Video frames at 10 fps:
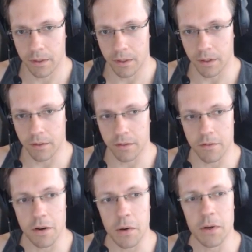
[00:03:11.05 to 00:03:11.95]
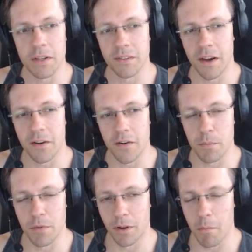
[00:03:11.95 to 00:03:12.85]
It is very
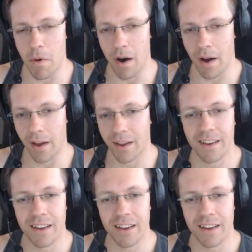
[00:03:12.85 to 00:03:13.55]
desirable by